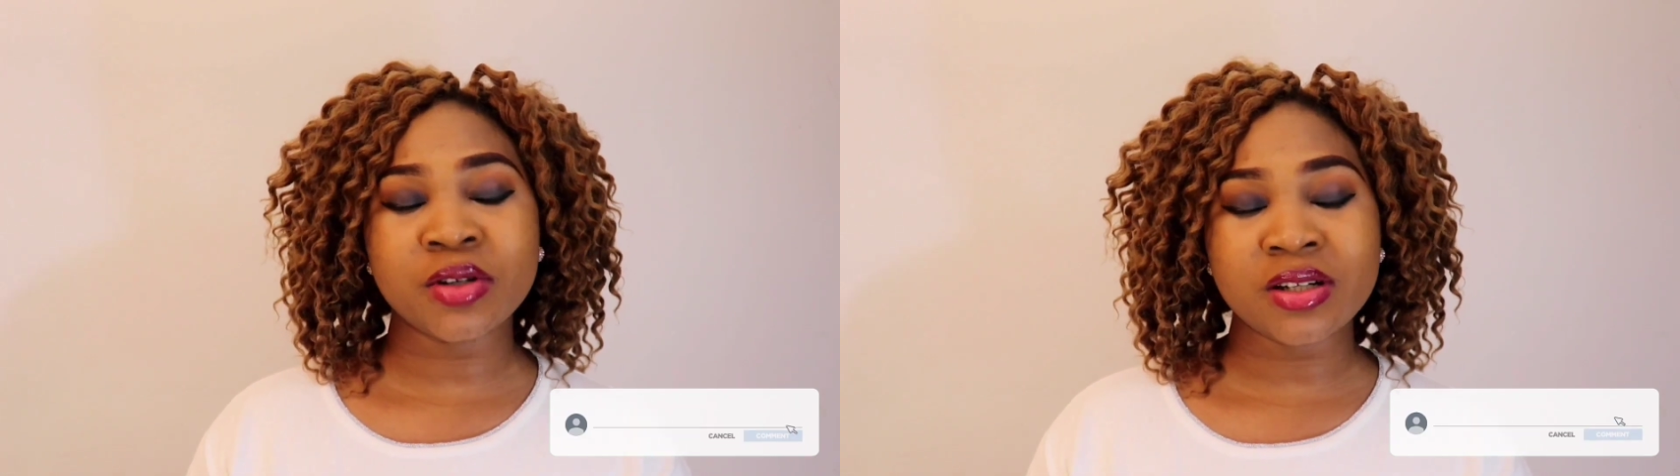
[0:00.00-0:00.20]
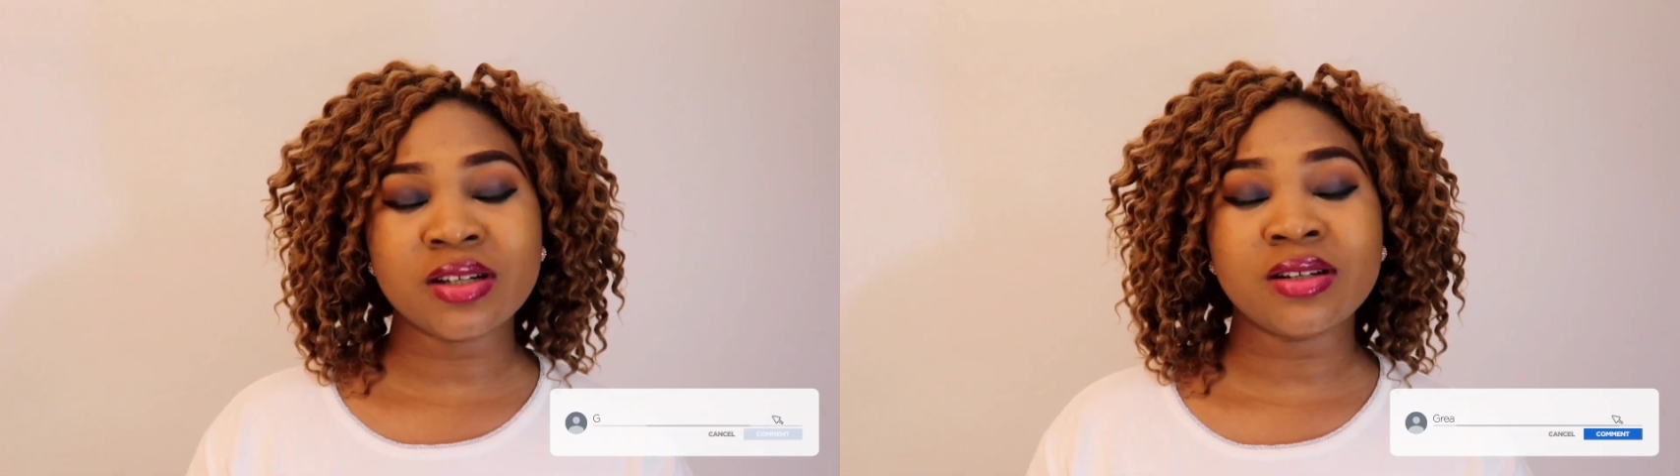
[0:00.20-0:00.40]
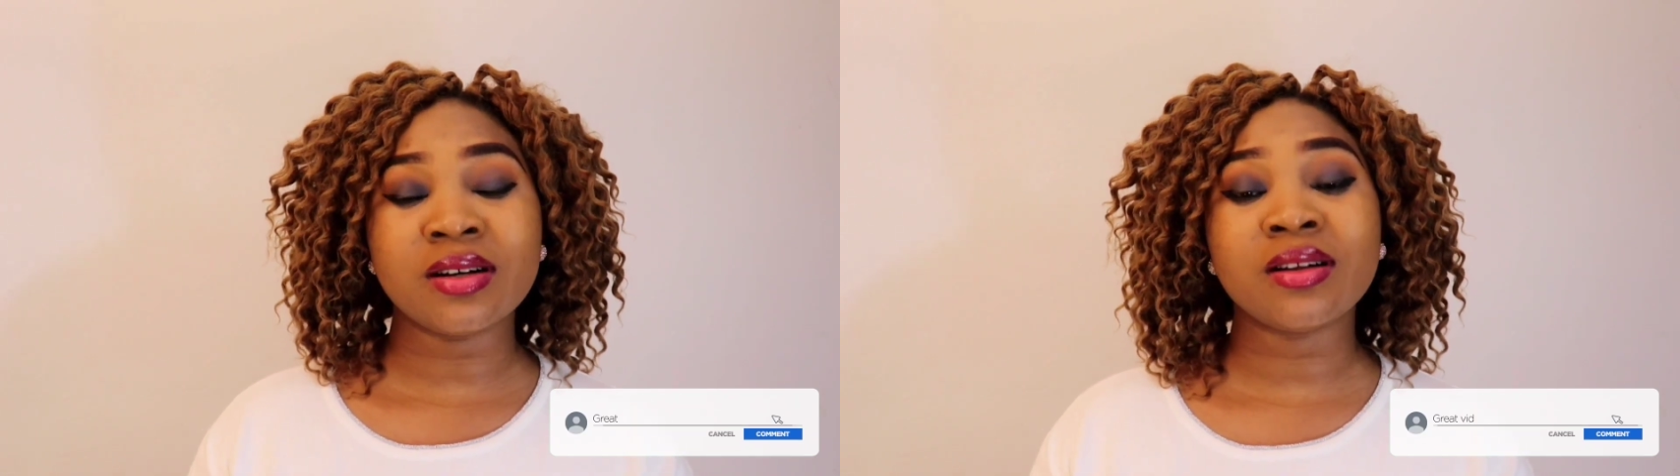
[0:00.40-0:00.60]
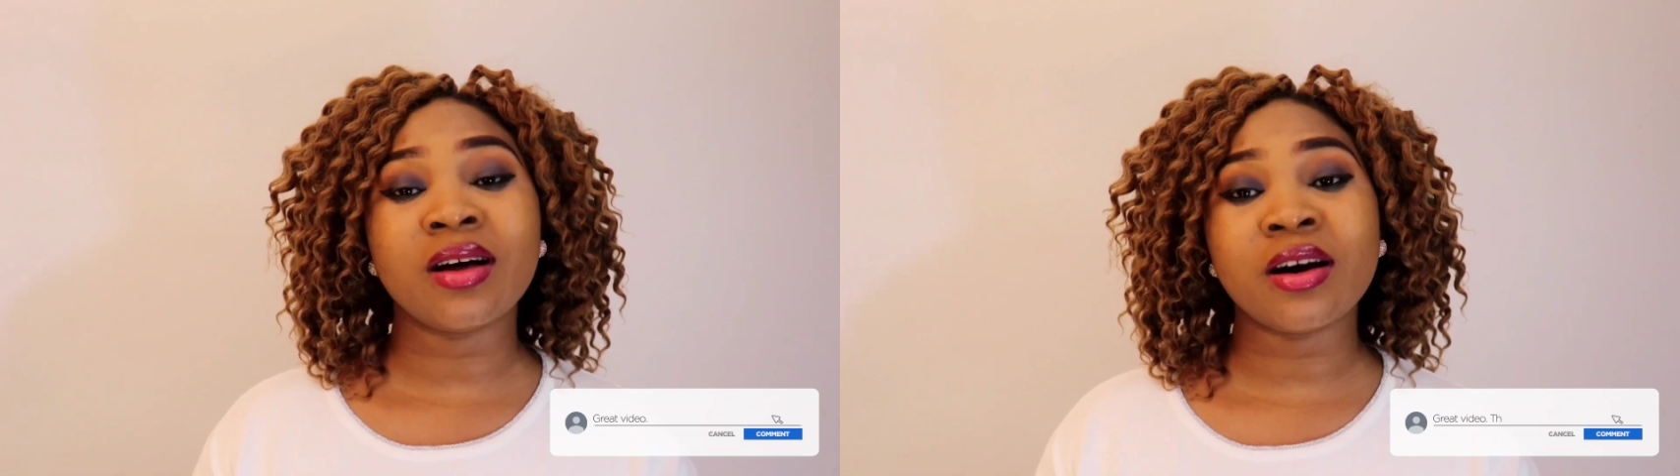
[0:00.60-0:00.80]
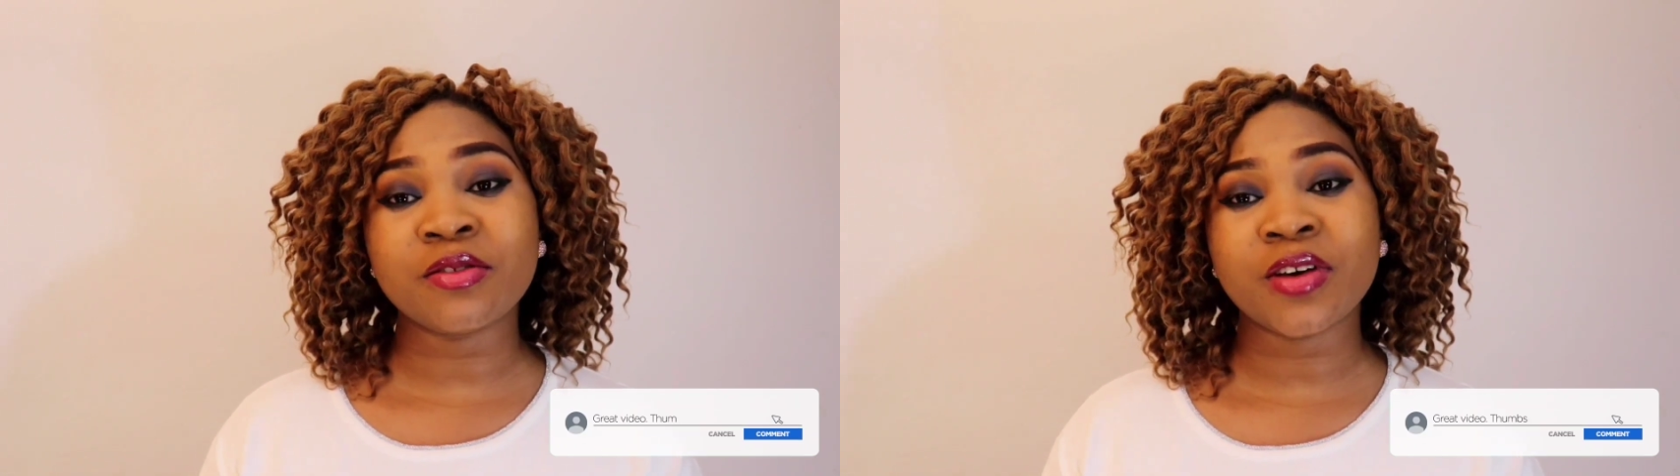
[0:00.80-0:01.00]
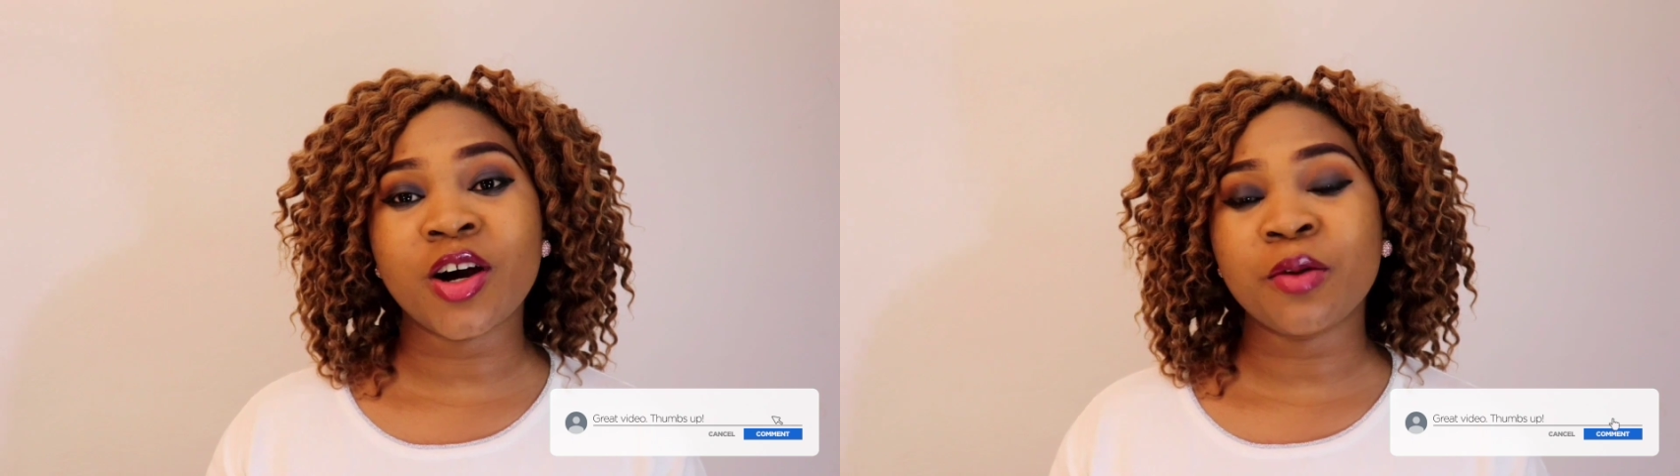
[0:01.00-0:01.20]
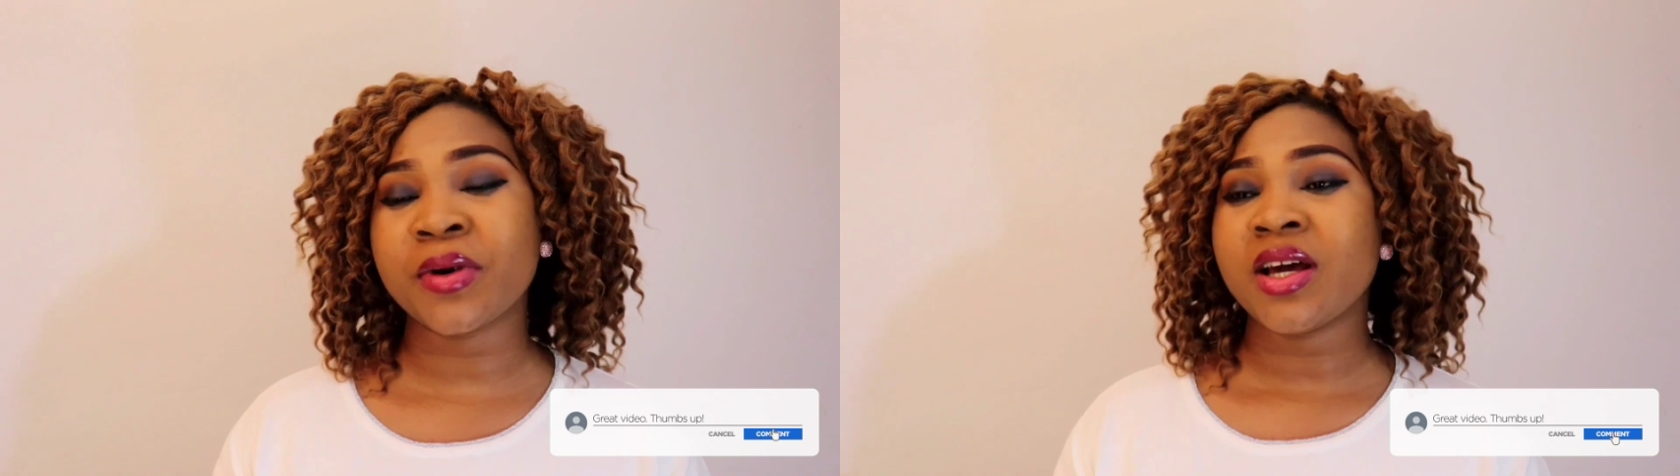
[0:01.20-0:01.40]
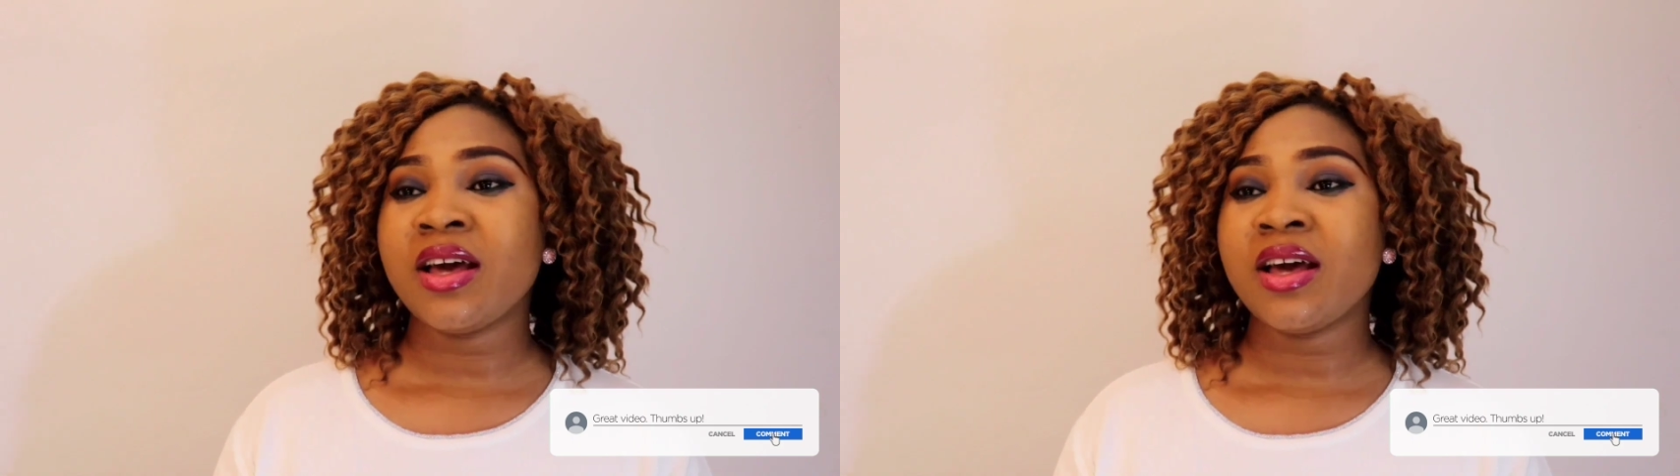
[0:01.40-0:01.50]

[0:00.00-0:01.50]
We need a lot of help.